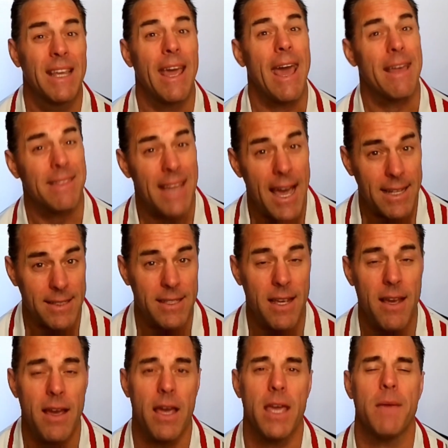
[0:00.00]
At that
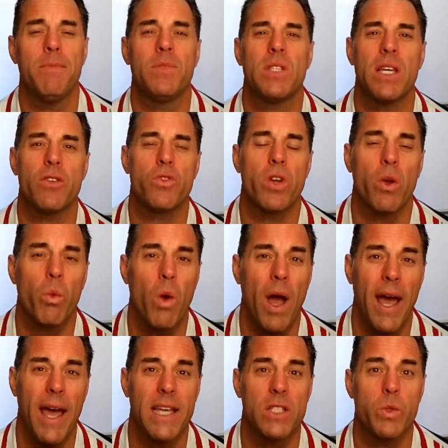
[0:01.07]
time, Centric
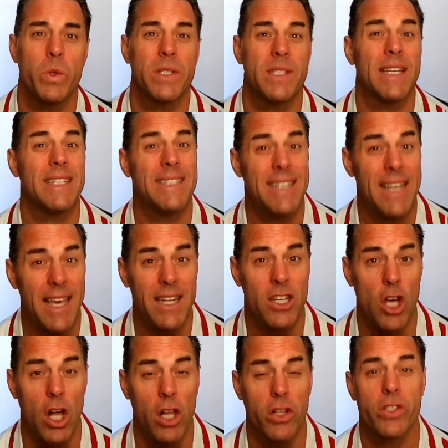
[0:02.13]
Rise was at
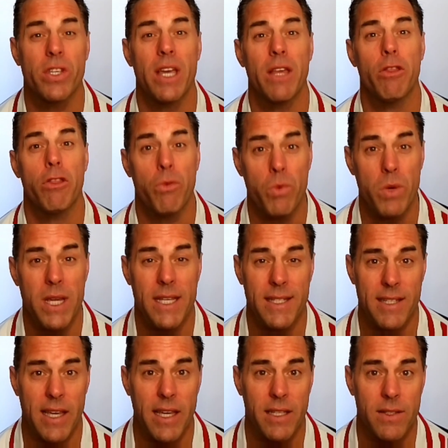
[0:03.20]

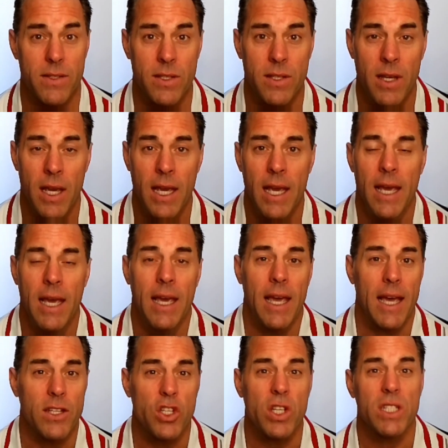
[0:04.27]
$10.03.
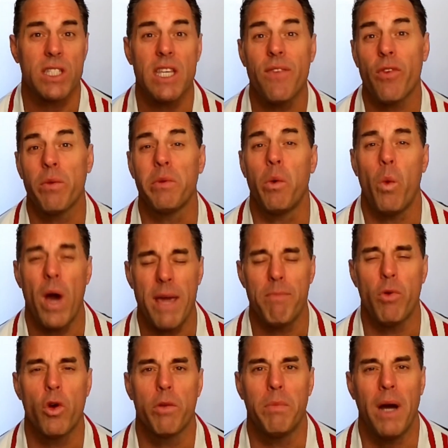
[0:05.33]
As you can see from the
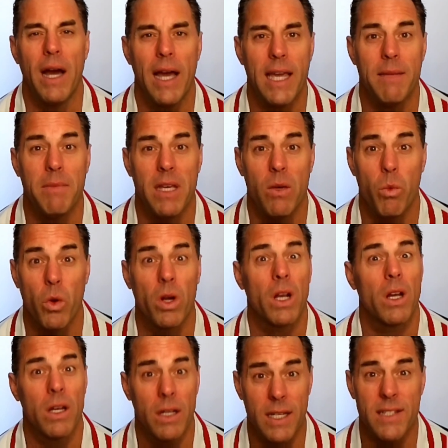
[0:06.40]
whiteboard behind me, we're
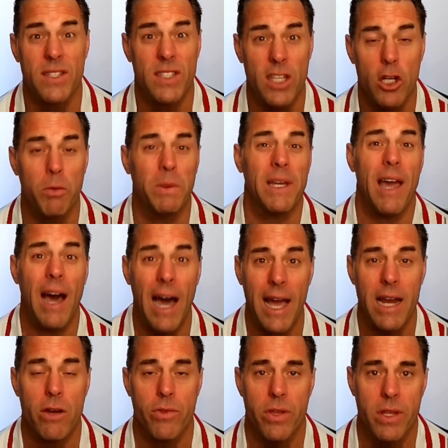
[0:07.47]
considerably
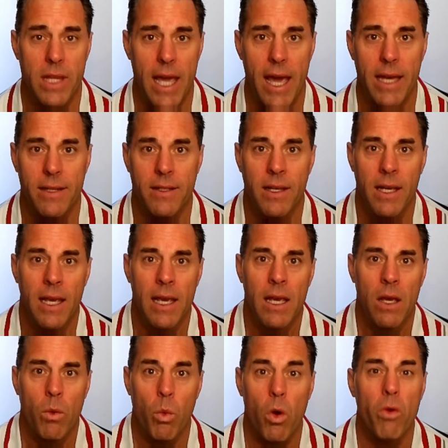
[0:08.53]
higher than that.
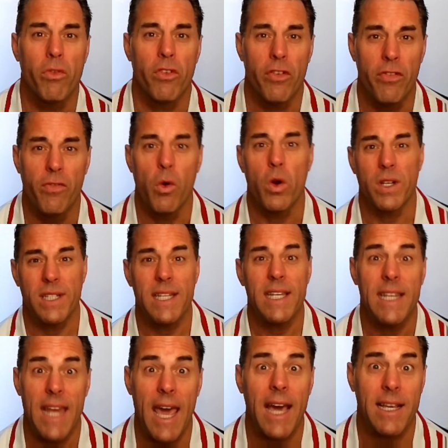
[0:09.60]
We're over
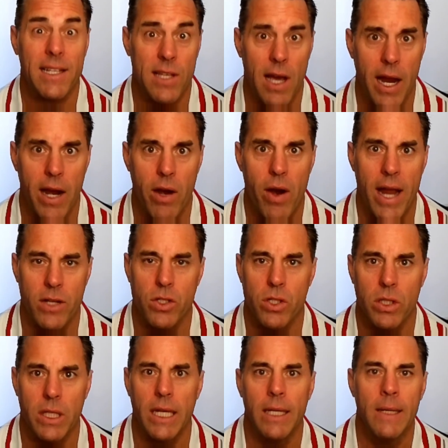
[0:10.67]
14x higher
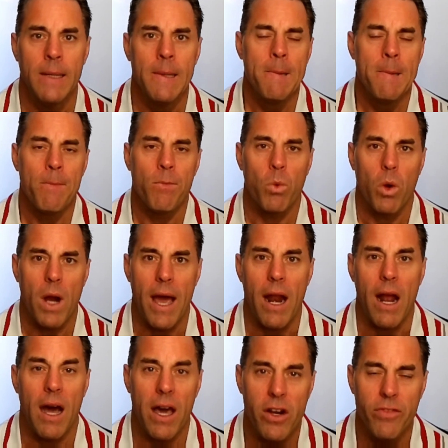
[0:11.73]
actually. We're
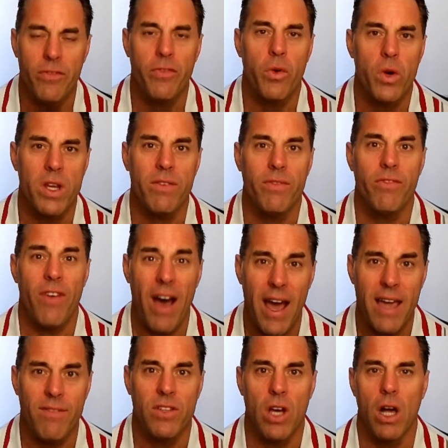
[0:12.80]
at
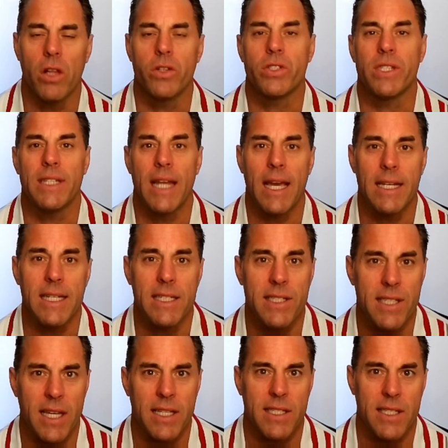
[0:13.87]

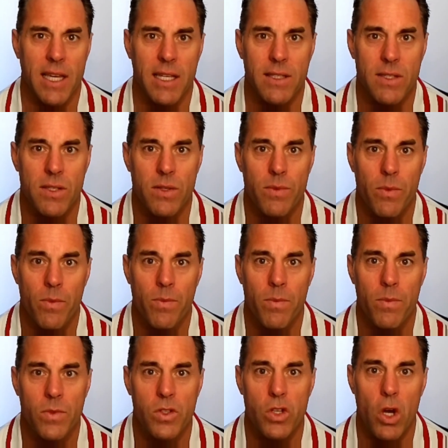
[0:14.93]
$145.96.
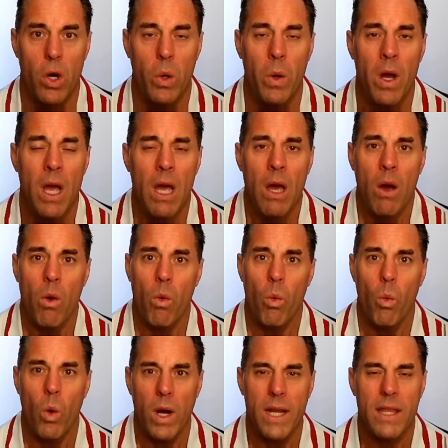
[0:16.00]
So
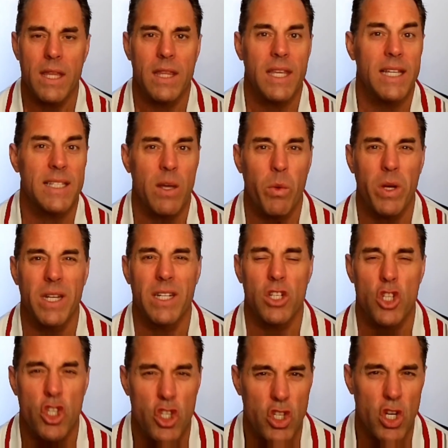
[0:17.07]
one of the things I wanted to
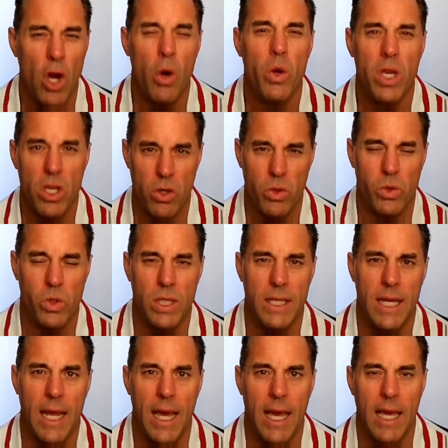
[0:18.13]
show you
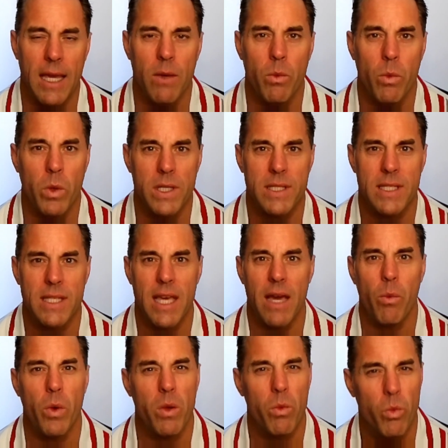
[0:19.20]
today was
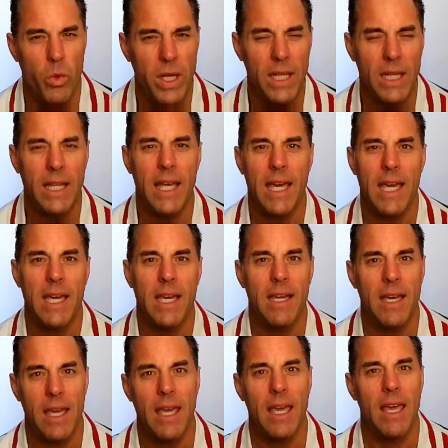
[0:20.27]
that we
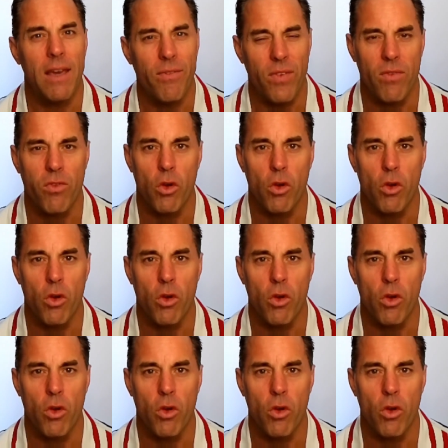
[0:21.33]
really, if, if